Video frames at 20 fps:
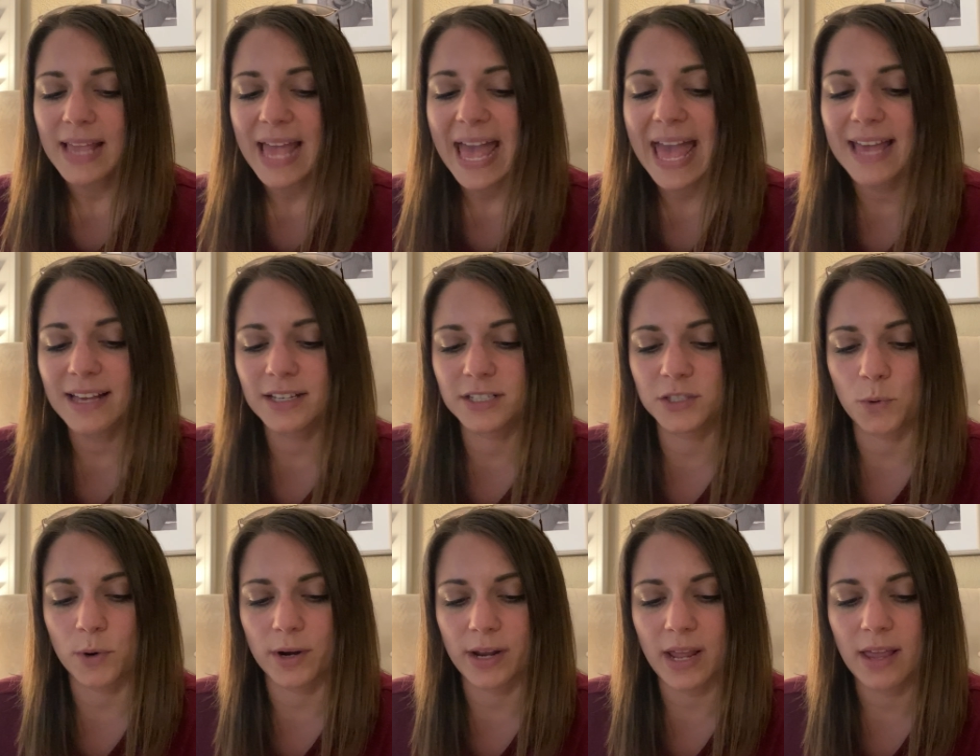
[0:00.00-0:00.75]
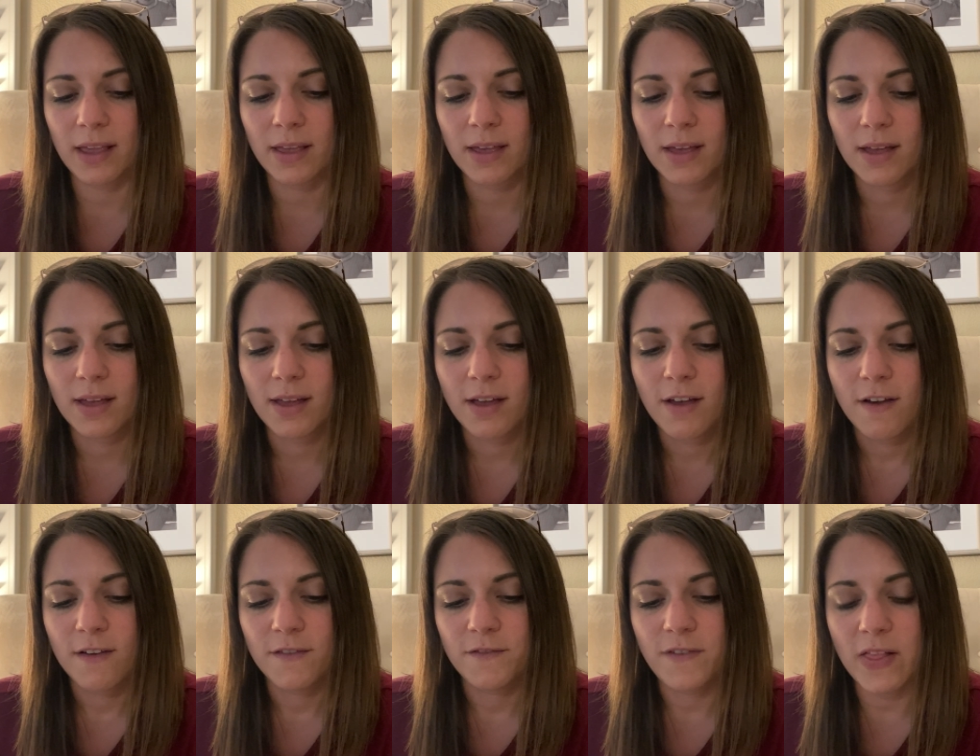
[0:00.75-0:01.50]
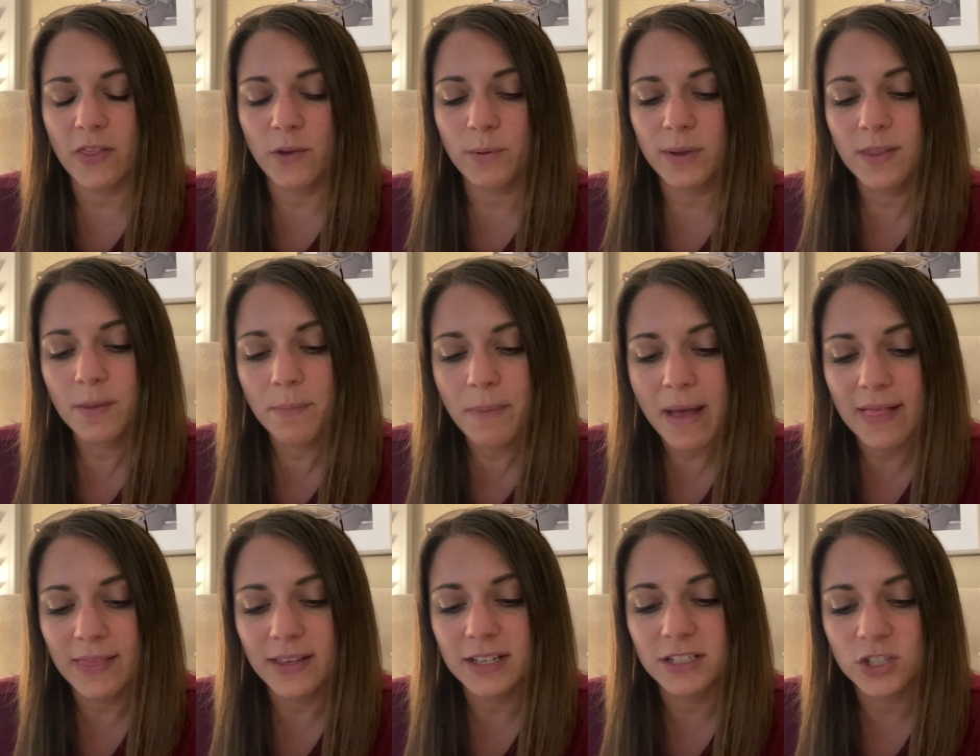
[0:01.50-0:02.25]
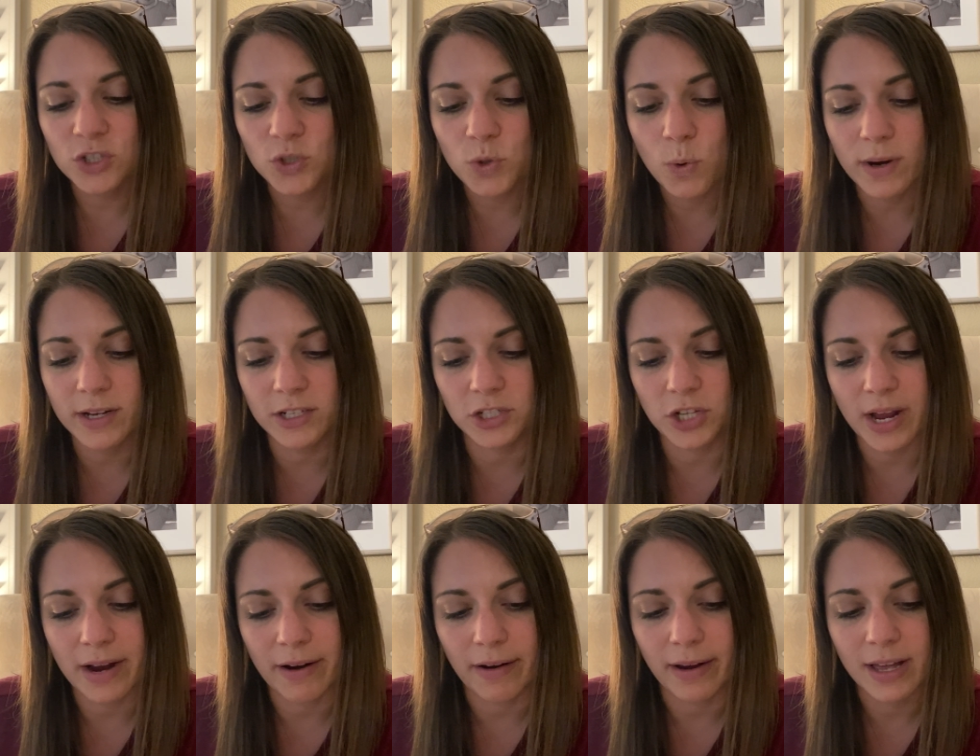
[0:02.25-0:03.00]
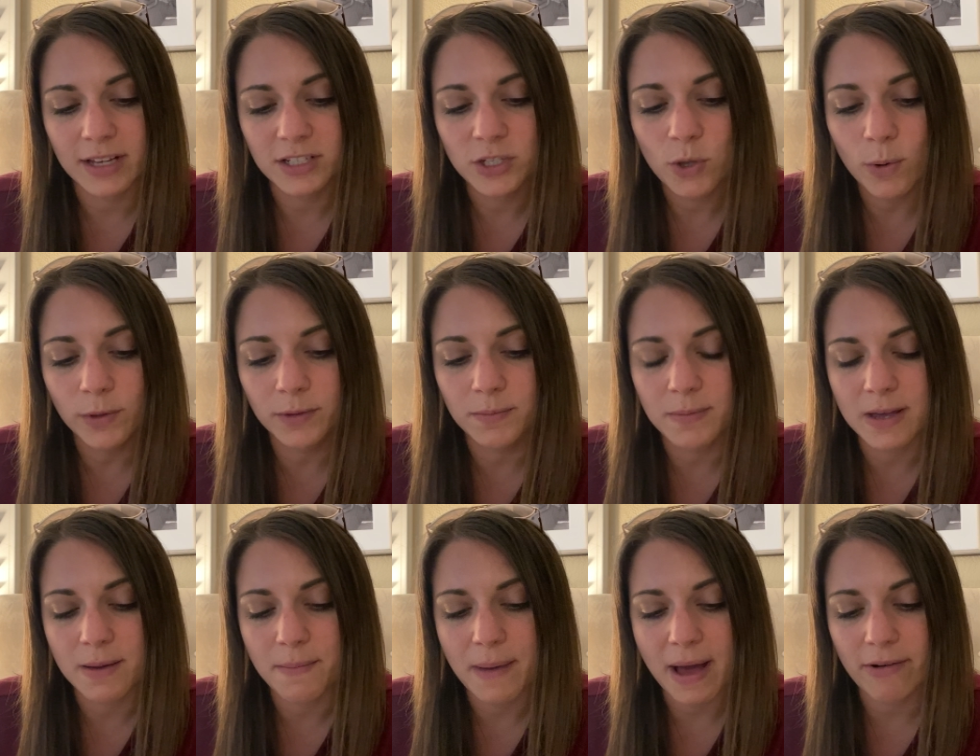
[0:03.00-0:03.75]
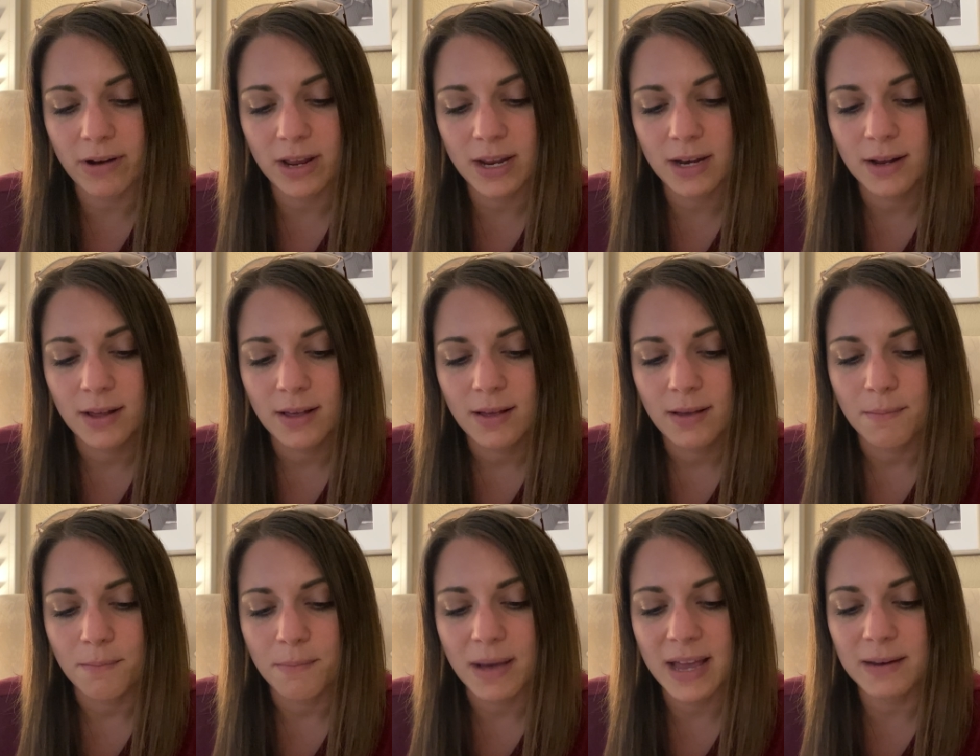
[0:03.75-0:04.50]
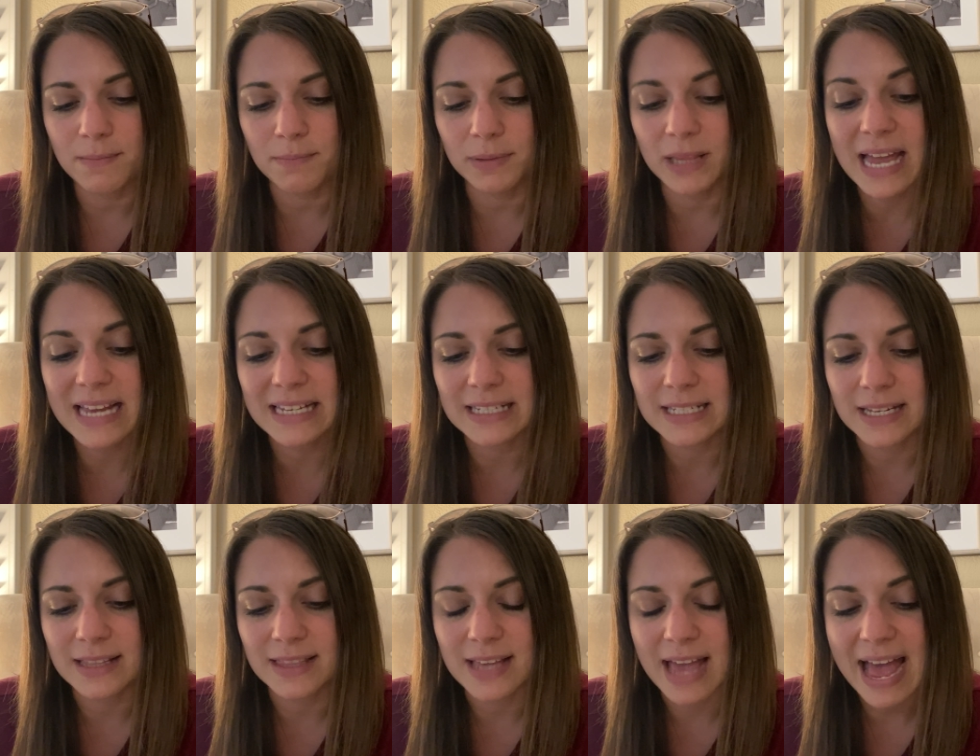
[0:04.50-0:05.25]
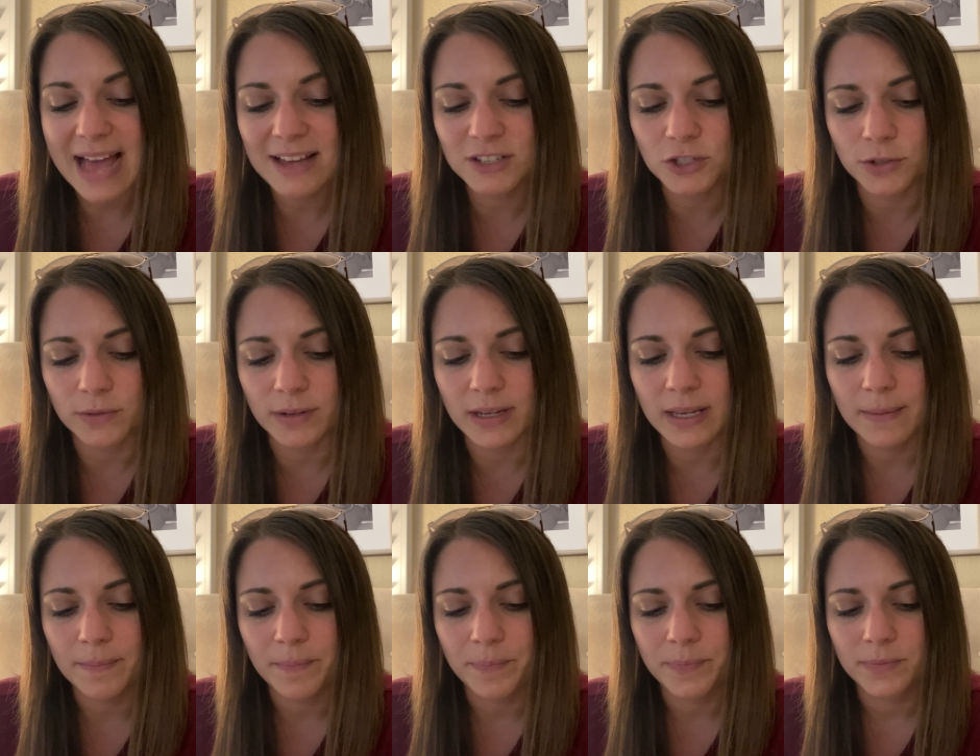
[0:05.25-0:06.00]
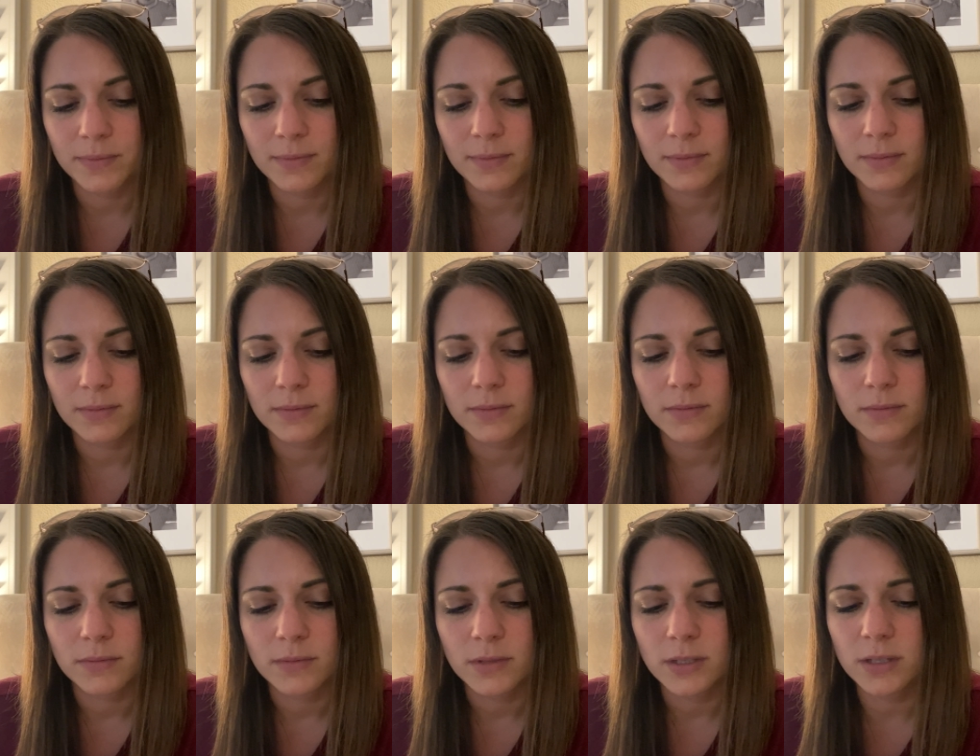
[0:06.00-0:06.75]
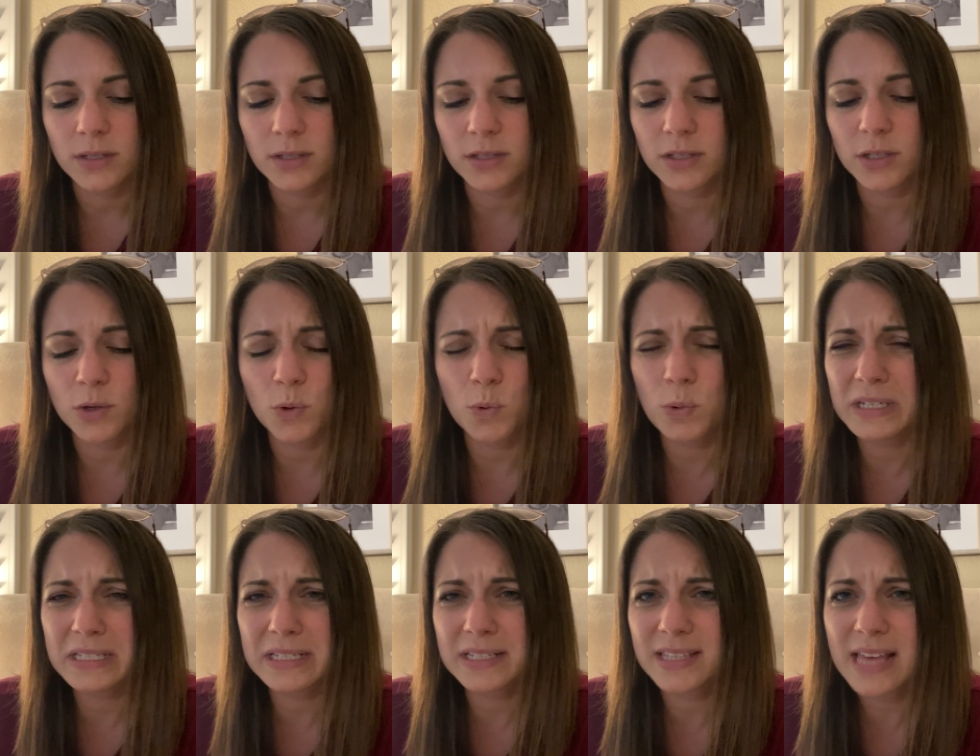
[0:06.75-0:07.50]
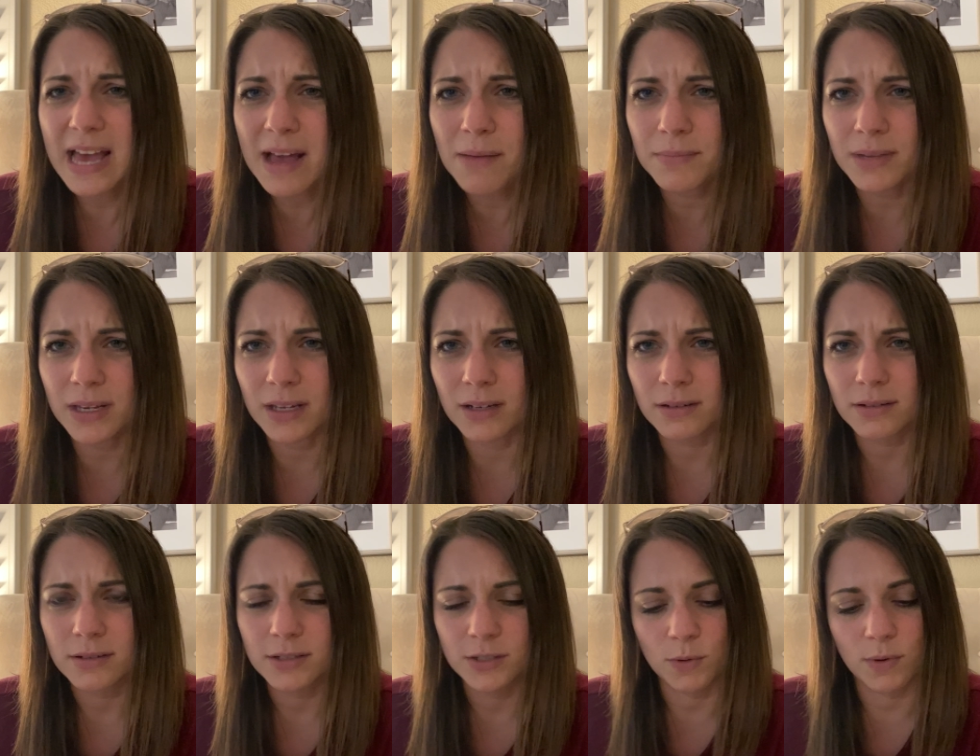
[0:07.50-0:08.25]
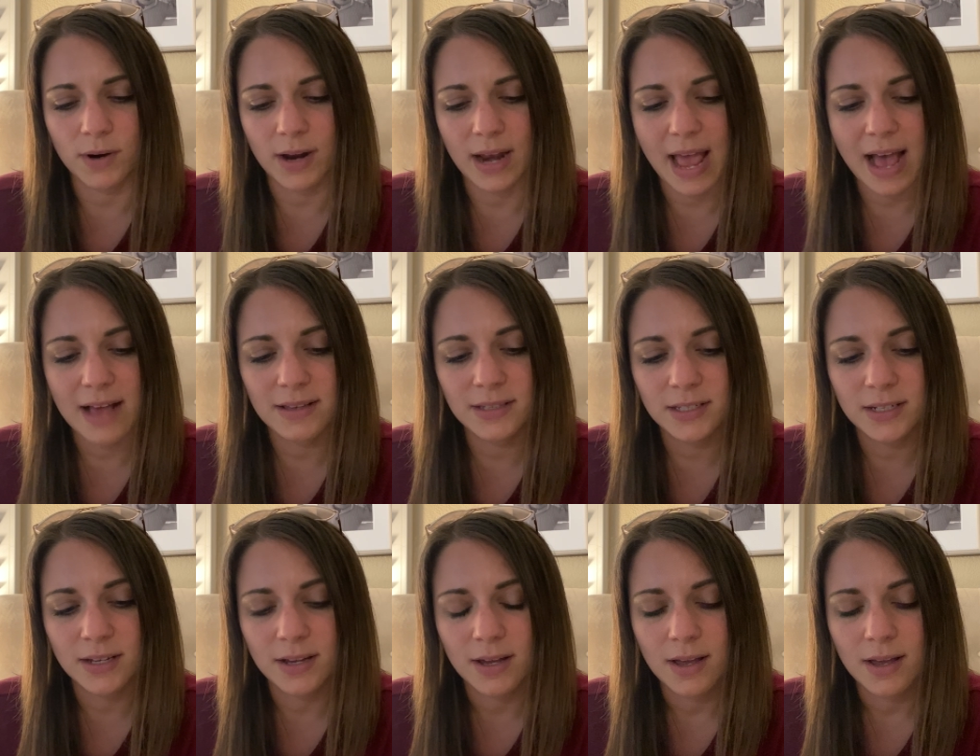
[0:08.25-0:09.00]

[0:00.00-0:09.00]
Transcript: Egg sorting. Fellow in the pellet storage area told me about it. Might blight in the hatchery. So what does that mean? Soren asked.